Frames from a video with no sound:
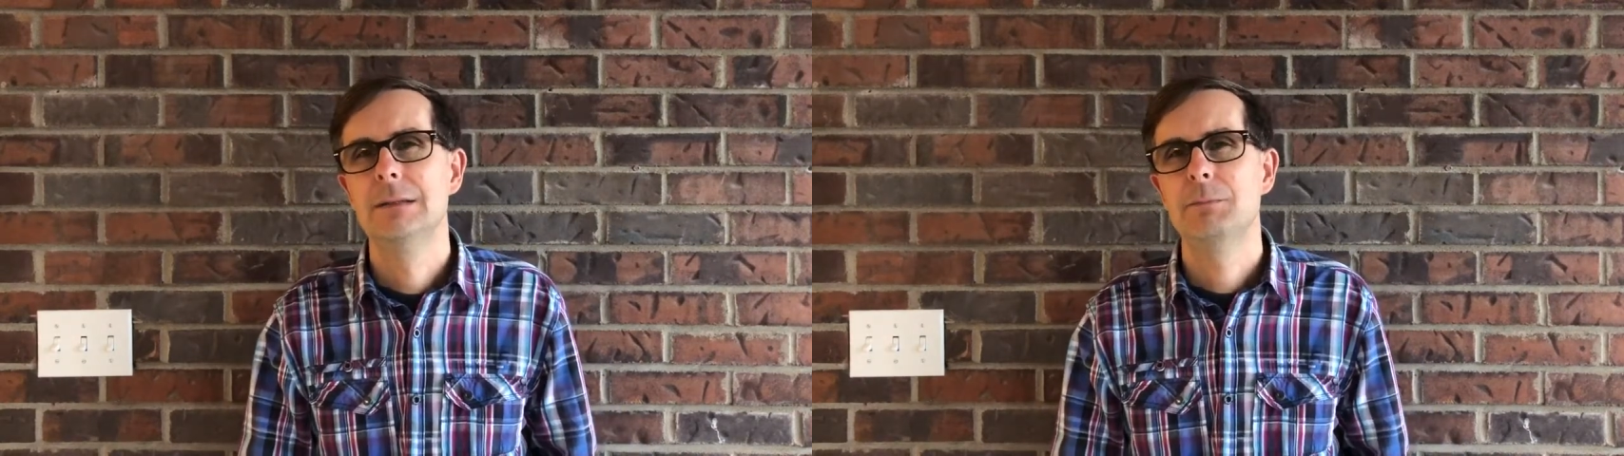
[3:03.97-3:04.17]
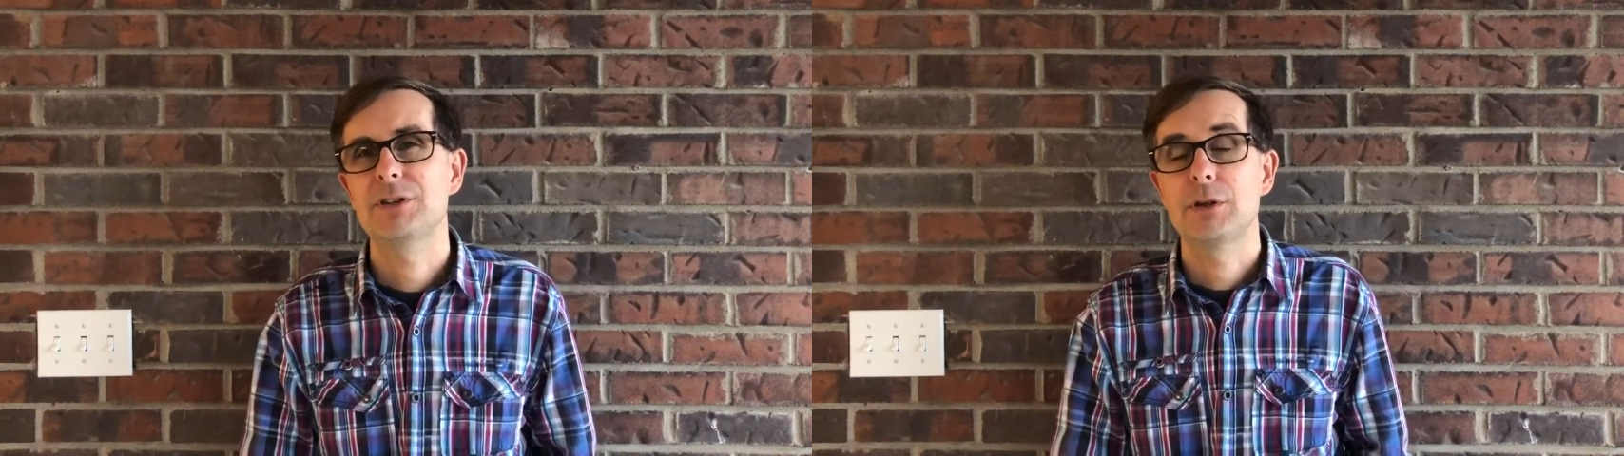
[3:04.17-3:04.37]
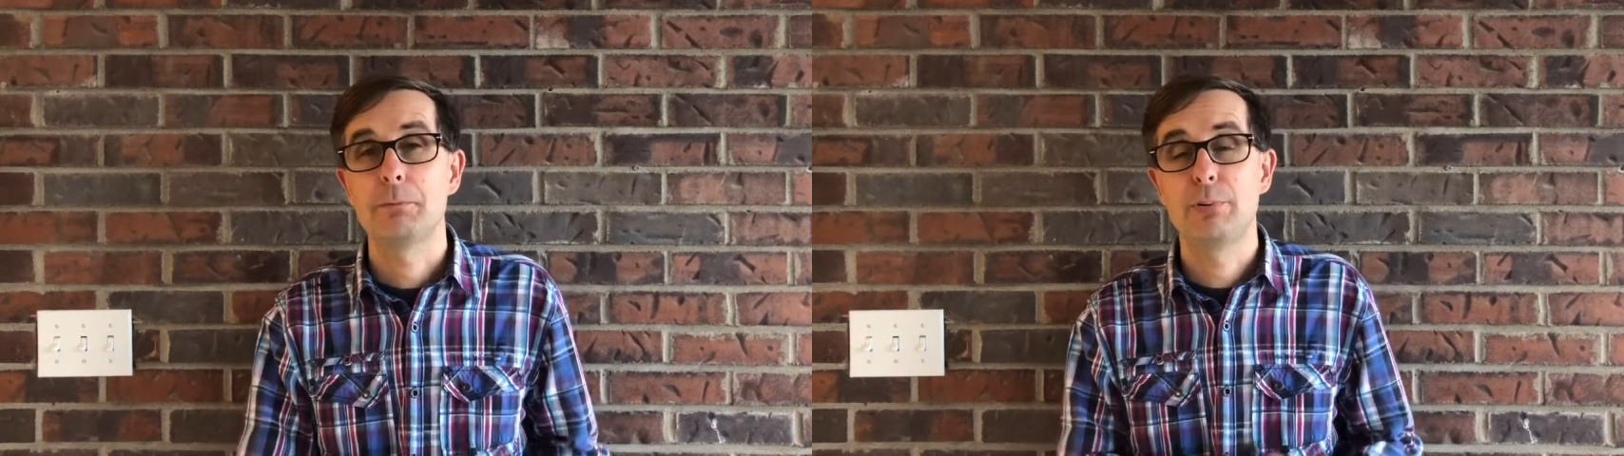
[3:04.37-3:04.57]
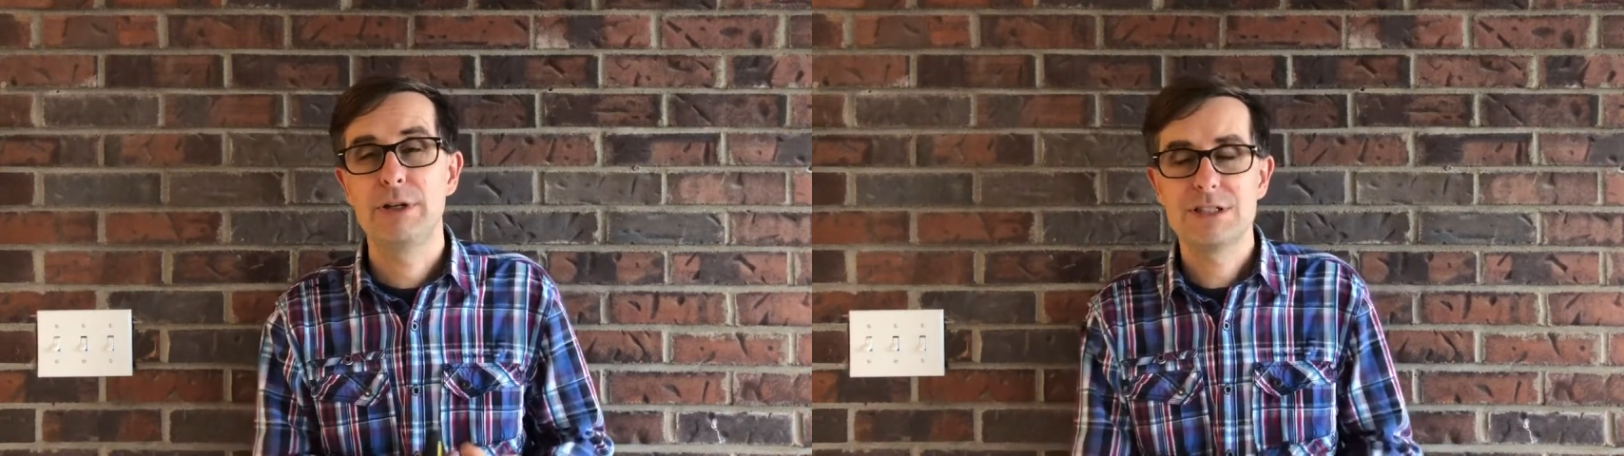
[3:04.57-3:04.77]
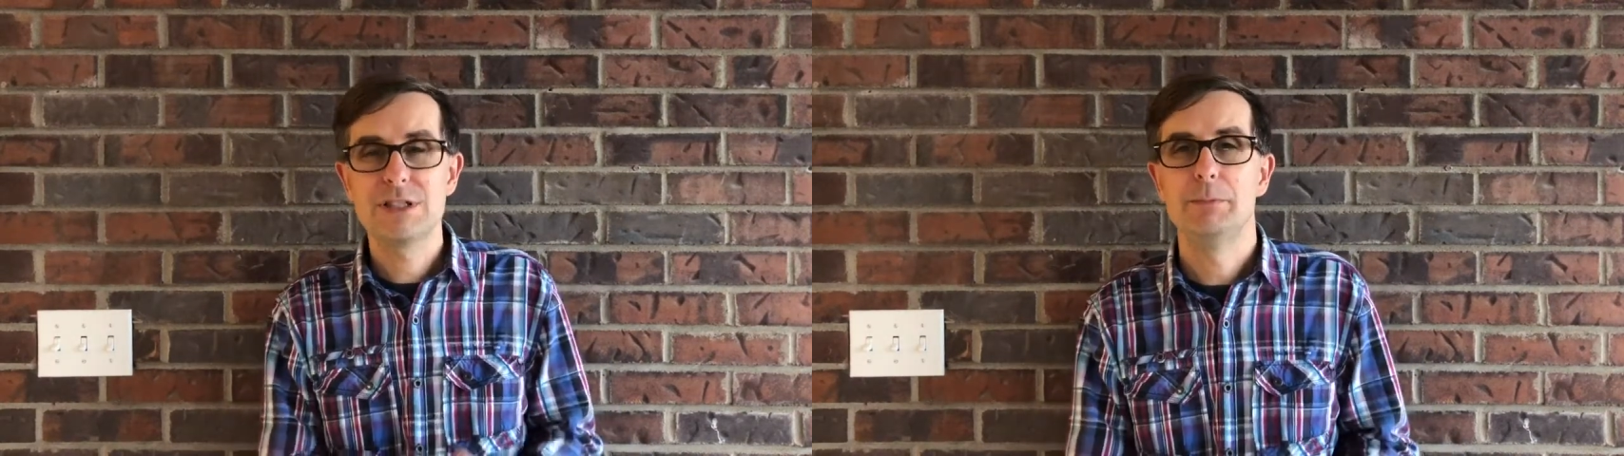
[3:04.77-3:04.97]
But the
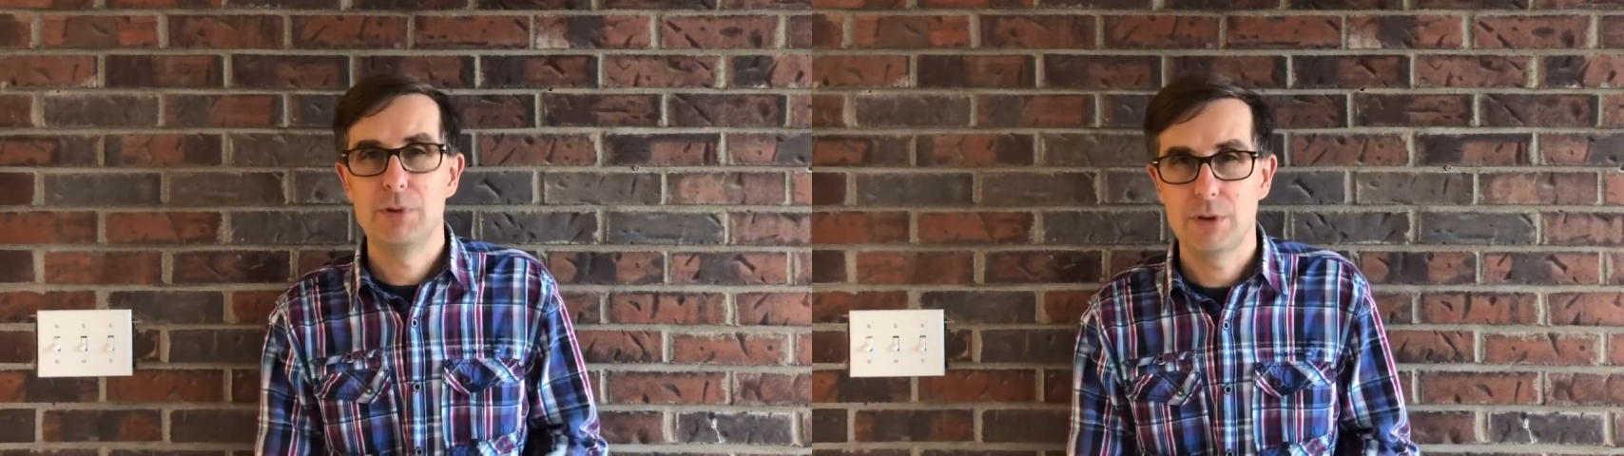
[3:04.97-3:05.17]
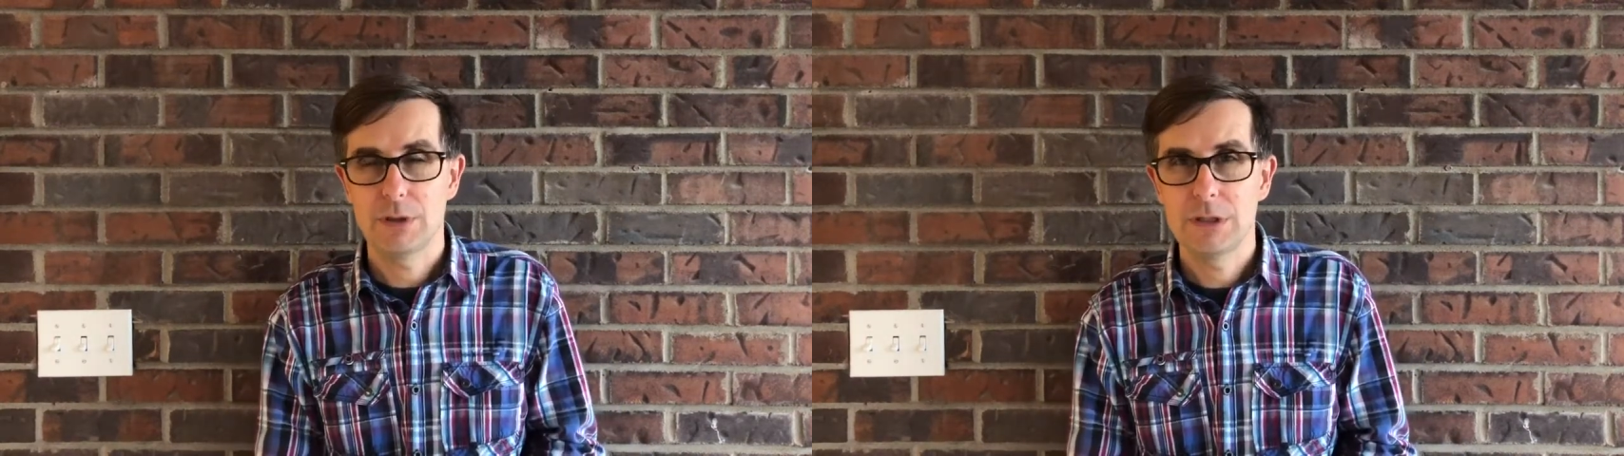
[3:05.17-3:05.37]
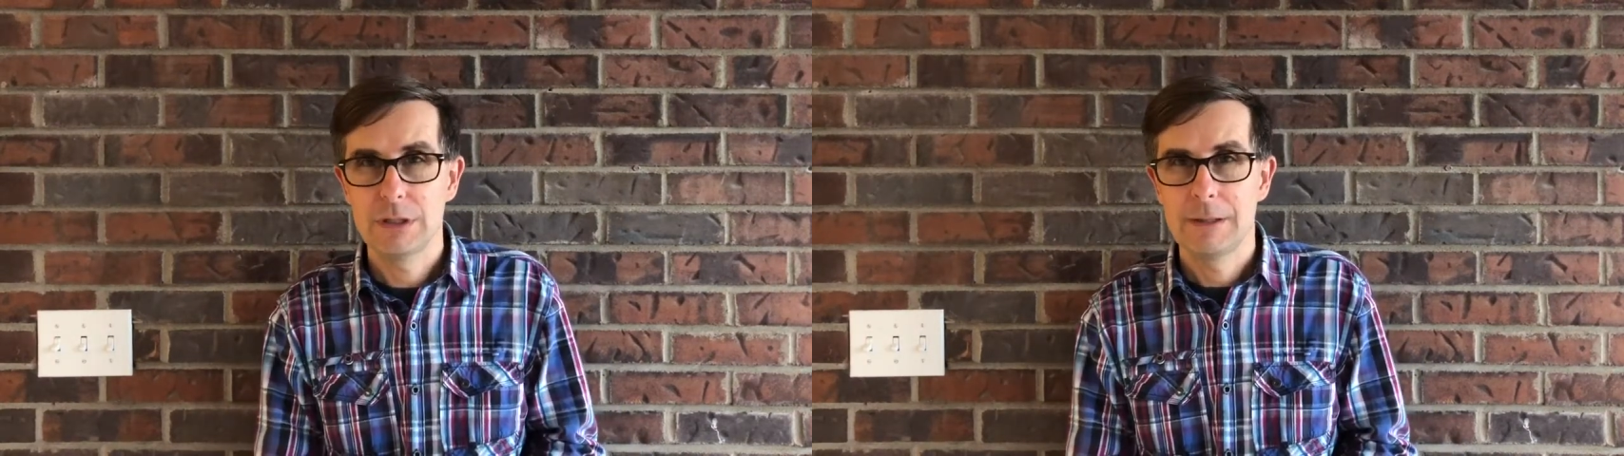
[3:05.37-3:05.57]
principle